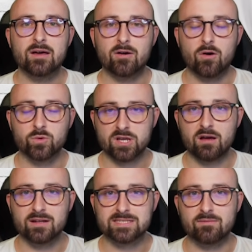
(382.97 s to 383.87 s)

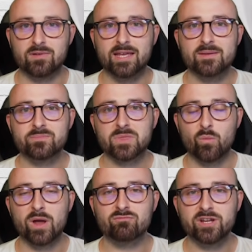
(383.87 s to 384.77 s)
Alternatively,
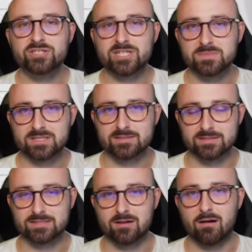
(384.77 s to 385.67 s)
when Reece James
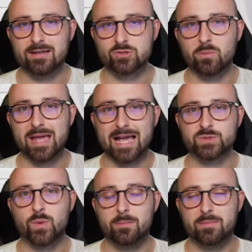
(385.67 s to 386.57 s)
doesn't start, it's normally
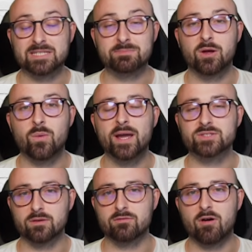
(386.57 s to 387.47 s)

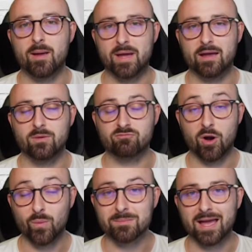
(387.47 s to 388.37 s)
Azpilicueta at
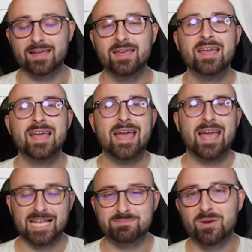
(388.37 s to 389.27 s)
right wing back.
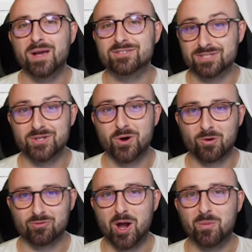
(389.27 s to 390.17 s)
Azpilicueta is not
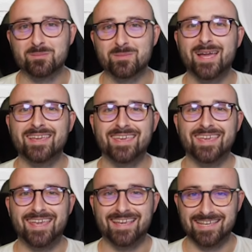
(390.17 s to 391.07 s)
a right wing back.
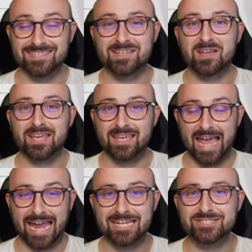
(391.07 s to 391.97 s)
He is
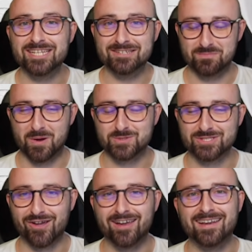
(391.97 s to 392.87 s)
aging, most
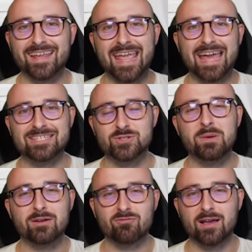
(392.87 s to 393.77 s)
certainly, and he's
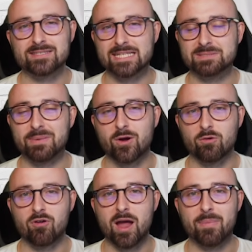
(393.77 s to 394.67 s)
normally a right centre back
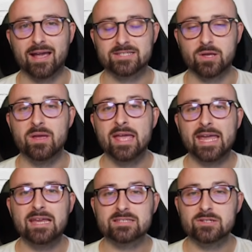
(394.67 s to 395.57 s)
or right back. So
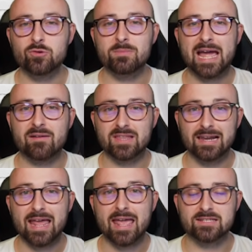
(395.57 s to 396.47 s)
he doesn't normally have the
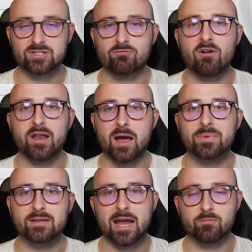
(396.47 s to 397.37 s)
legs to run
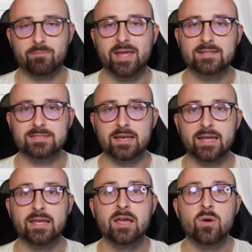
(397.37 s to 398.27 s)
up and down
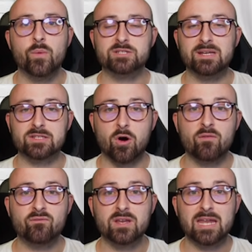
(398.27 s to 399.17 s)
repeatedly, which means that
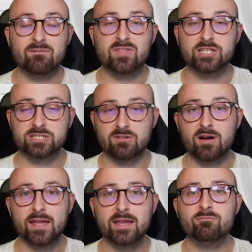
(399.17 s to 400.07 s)
often if they're
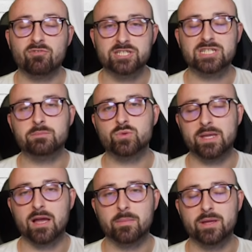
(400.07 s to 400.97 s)
struggling, Reece James will
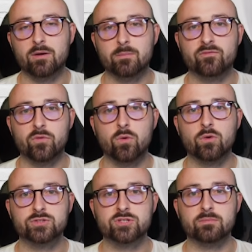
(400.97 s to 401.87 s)
be coming on
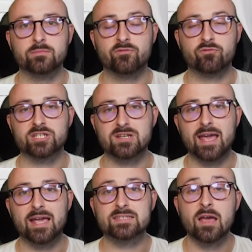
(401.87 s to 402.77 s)
for some fresh
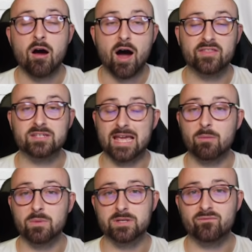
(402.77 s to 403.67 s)
legs, either to
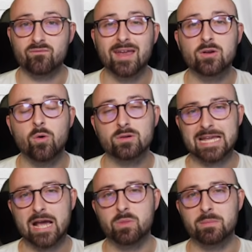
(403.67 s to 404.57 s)
help them defend or
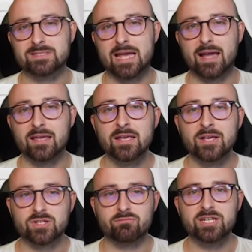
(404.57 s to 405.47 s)
to help them attack.
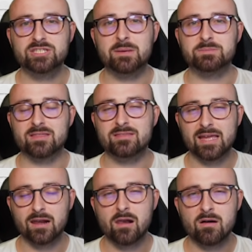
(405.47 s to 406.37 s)
So Reece James, I
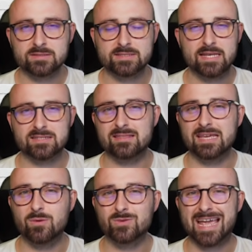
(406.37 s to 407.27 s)
think last season, I
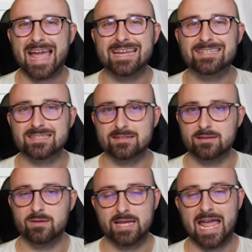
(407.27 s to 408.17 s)
think it was 8
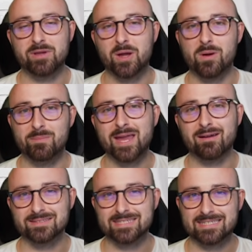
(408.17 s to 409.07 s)
cameo
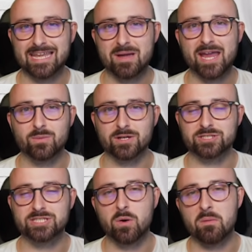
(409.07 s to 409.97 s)
appearances he made, whereas
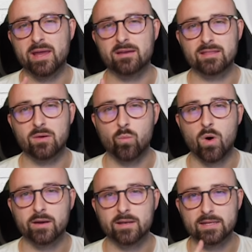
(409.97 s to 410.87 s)
Chilwell made, I think,
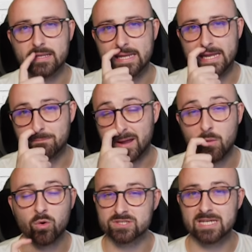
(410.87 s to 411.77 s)
1 in the league, but
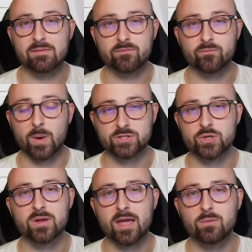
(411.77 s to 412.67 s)
it wasn't even when
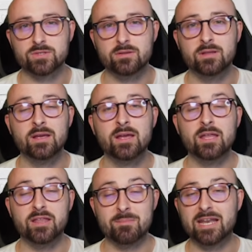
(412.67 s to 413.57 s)
Tuchel was on
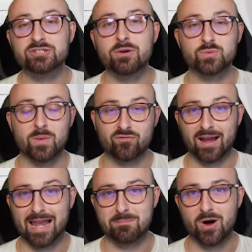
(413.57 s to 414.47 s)
the manager. It was when
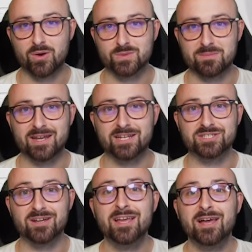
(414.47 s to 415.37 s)
Frank Lampard was the
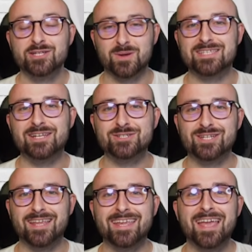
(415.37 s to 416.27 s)
manager. So
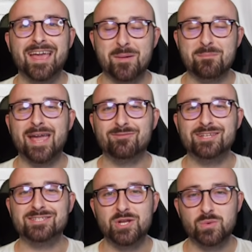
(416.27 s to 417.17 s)
essentially, a main
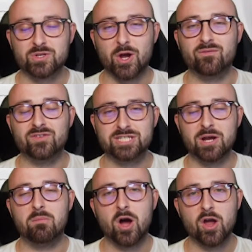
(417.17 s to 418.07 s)
reason that you would go for
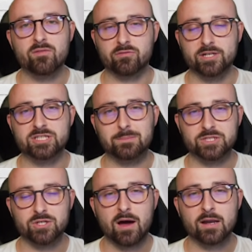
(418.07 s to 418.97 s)
Chilwell over Reece James
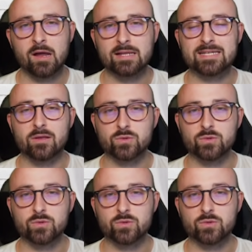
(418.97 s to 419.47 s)
is you're unlikely to get those